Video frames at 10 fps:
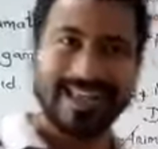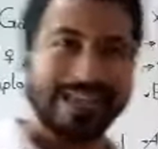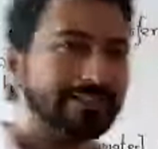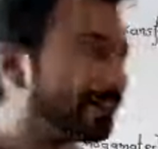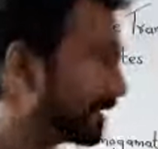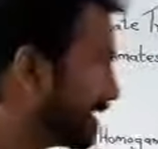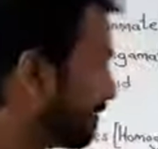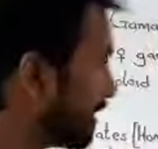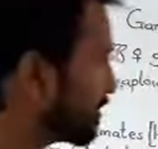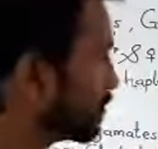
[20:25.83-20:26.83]
and the
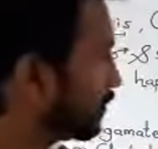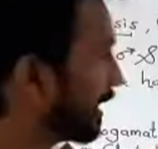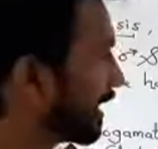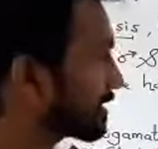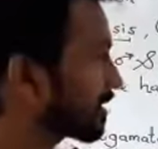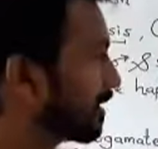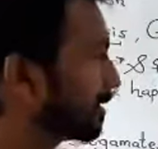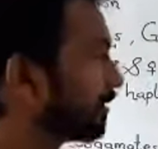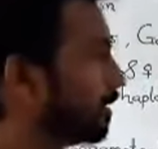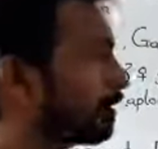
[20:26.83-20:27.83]
name is known as
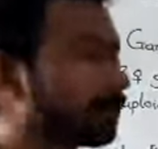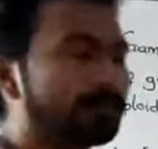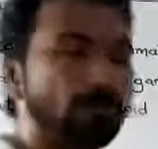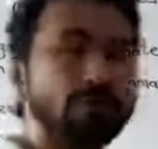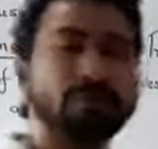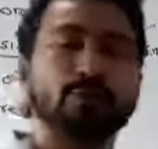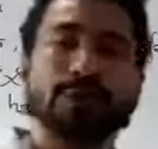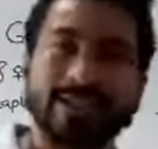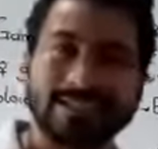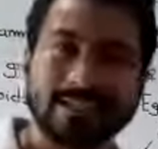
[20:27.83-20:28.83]
the
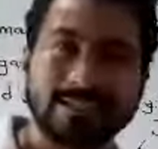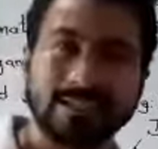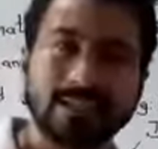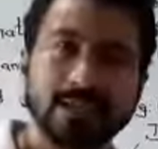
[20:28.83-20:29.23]
hermaphrodites.